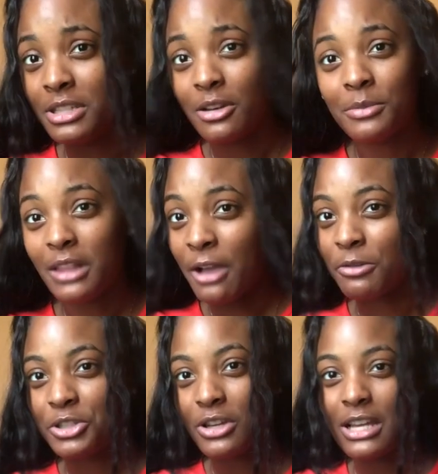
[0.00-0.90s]
Tell me like
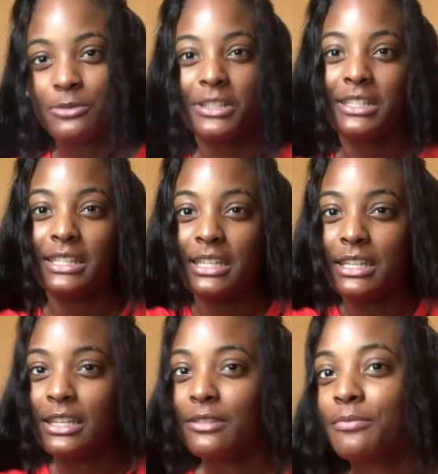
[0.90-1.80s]
what you guys want to
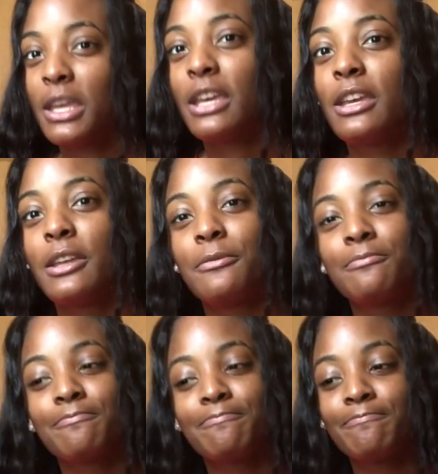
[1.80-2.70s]
see,
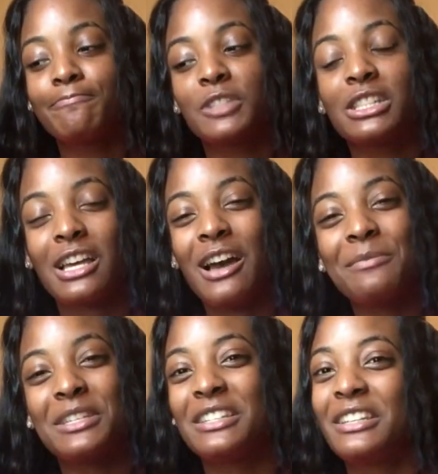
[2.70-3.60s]
and just
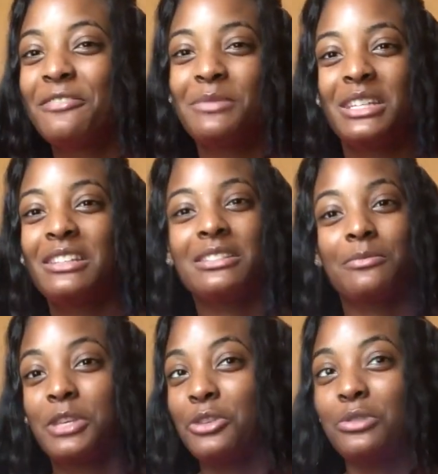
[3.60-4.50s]
comment. Leave me
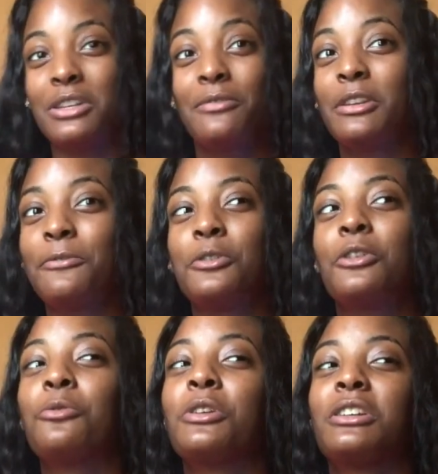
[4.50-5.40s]
some cute, even if you
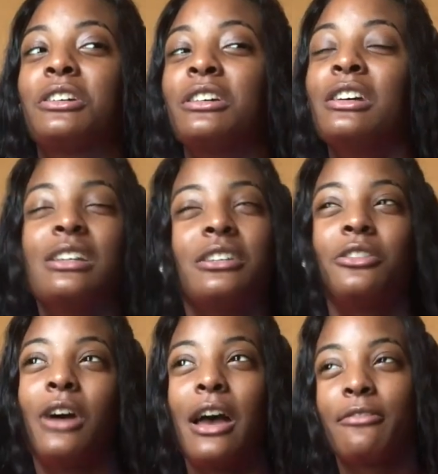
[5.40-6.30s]
don't
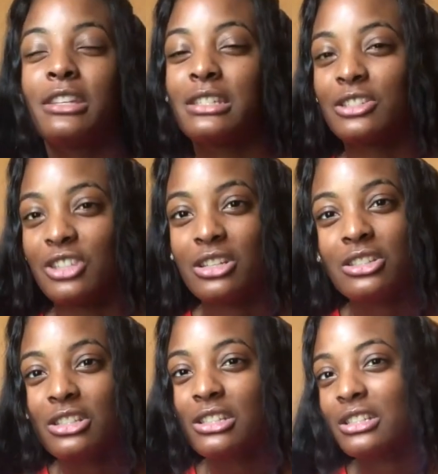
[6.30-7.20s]
have any
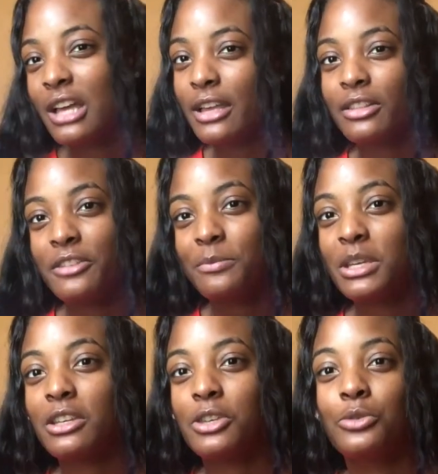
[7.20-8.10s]
suggestions, like leave
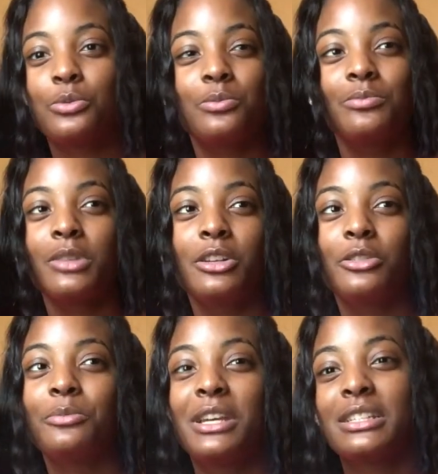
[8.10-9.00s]
me a cute
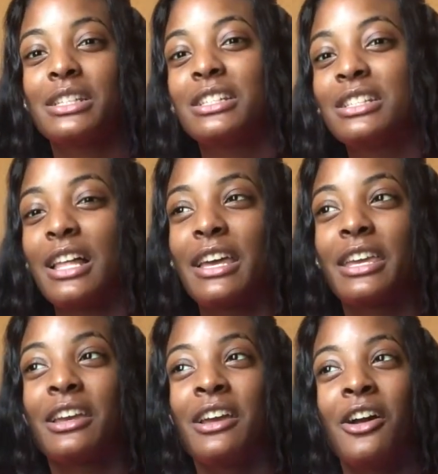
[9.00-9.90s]
little message
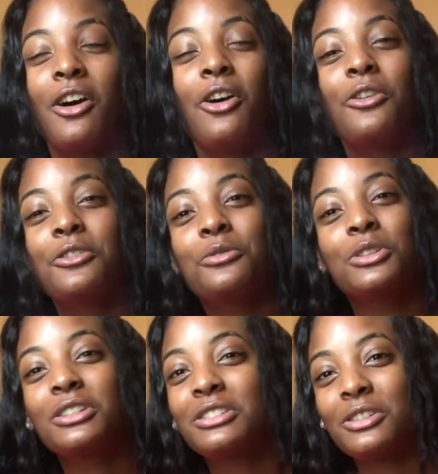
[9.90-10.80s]
like, oh, you
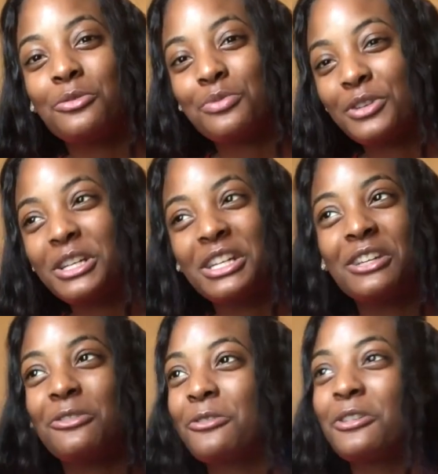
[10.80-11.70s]
look so
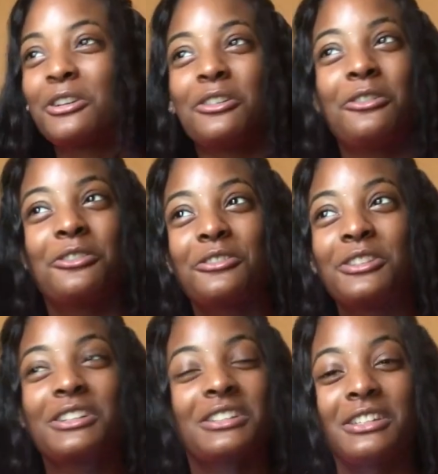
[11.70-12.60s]
pretty, or oh,
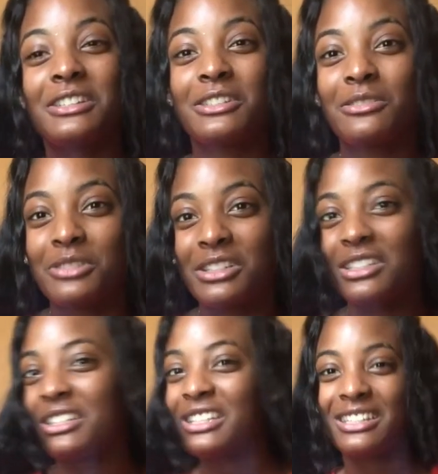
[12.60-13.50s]
you did so
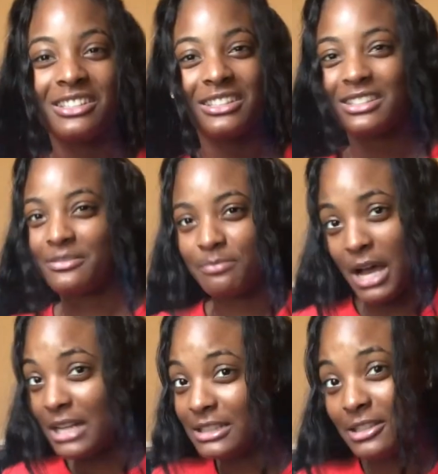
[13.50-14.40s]
good. Just
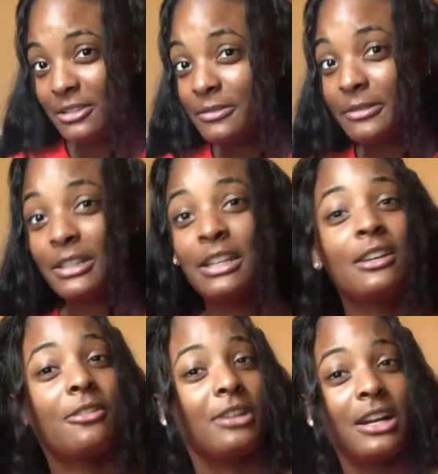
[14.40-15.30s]
positive,
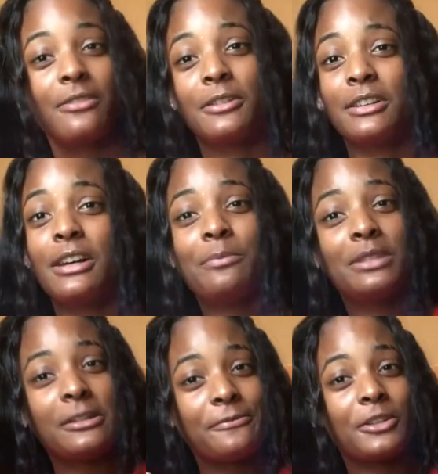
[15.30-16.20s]
whatever.
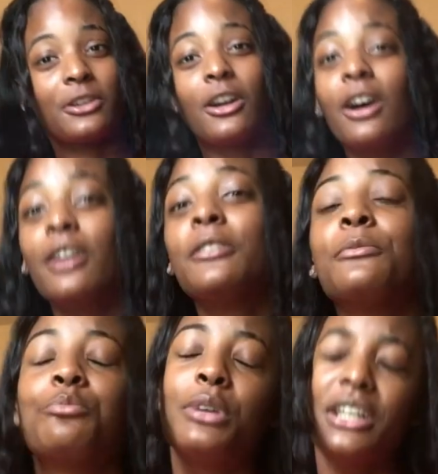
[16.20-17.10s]
Uplift the girl.
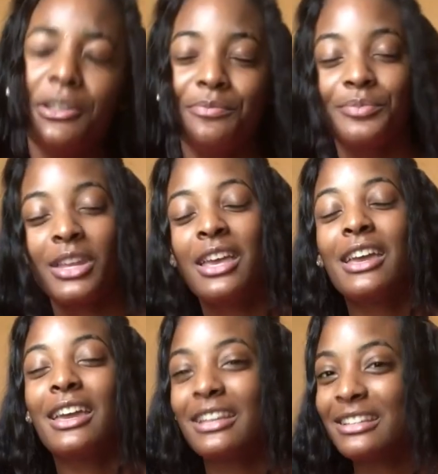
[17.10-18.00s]
But
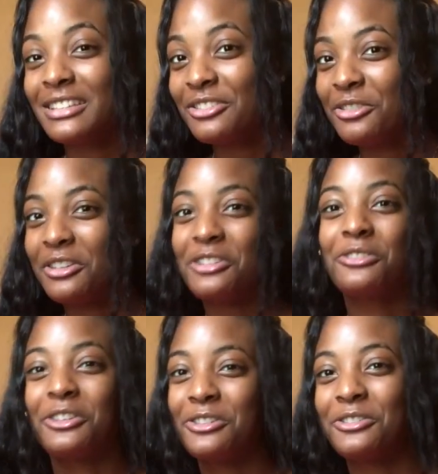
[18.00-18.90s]
you
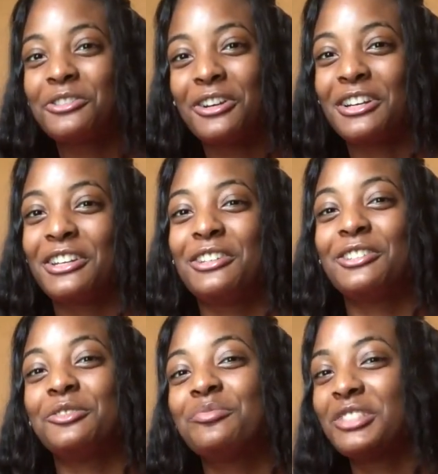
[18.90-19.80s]
already
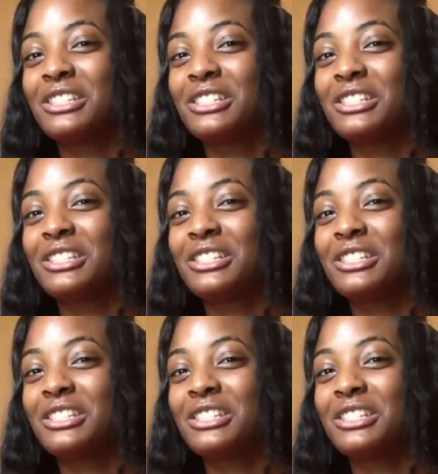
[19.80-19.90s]
know.